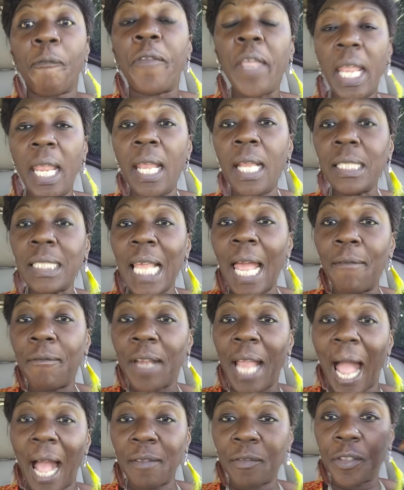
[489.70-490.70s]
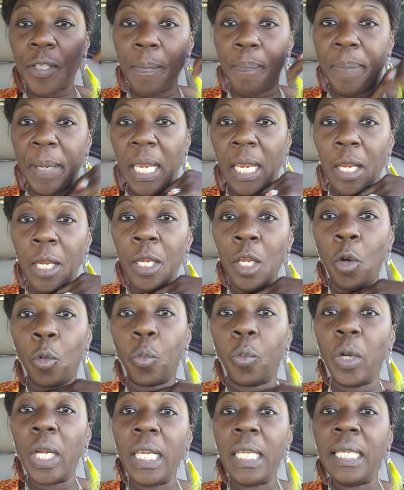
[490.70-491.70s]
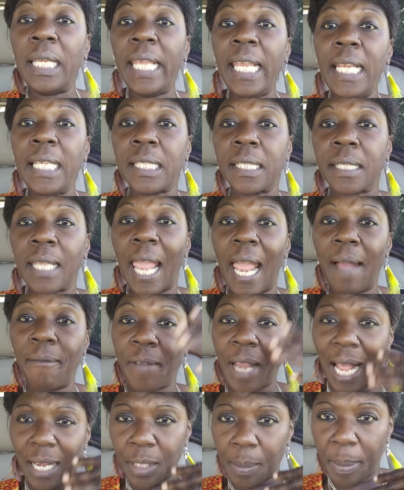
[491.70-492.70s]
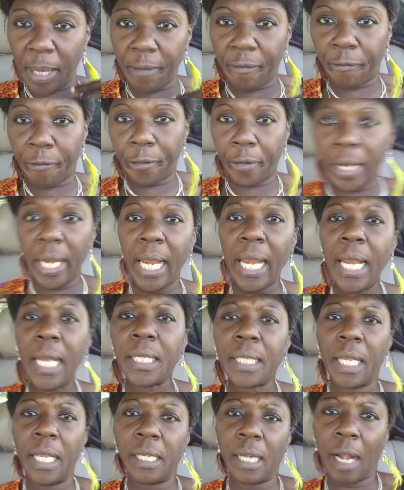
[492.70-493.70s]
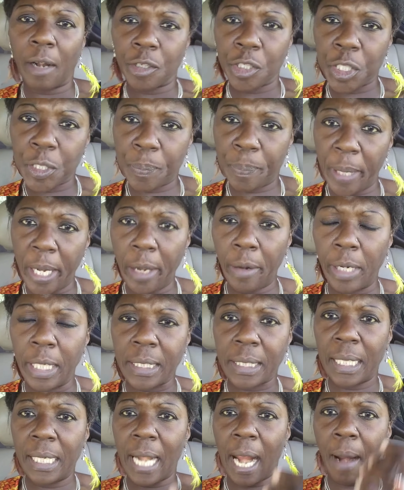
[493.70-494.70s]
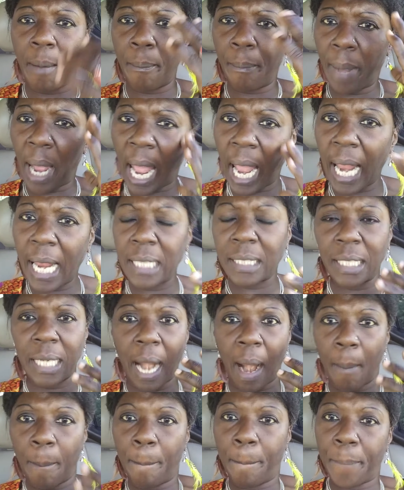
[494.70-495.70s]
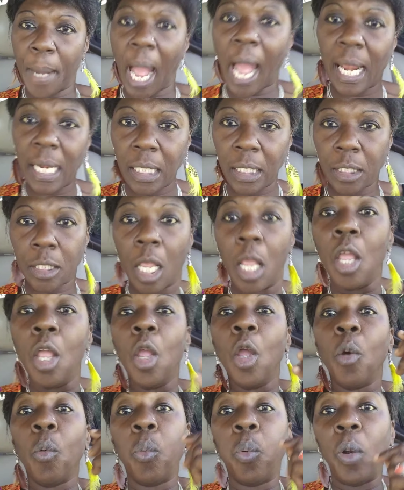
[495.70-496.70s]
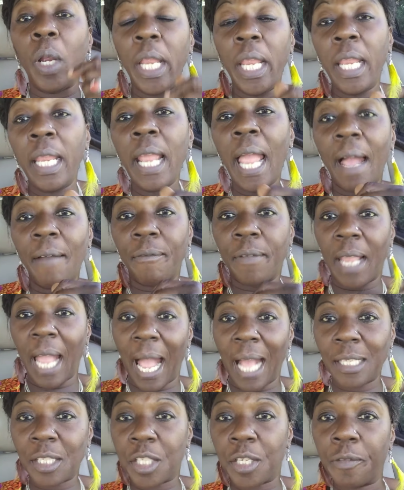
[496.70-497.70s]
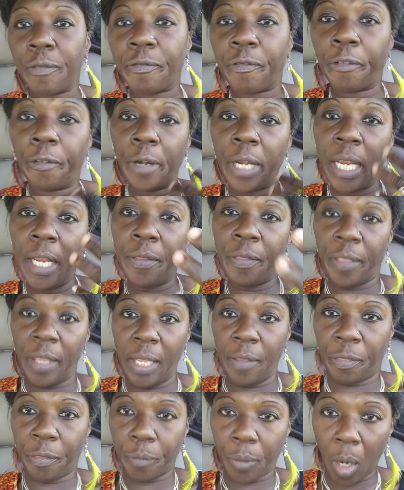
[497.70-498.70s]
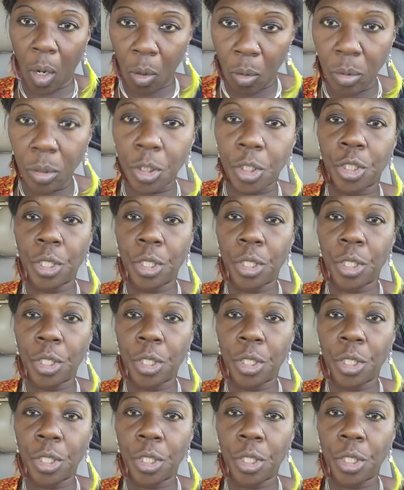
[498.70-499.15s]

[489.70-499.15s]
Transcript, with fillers: things have got to be released, have got to be freed in our spirits, in our minds, in our bodies. We have got to free the throat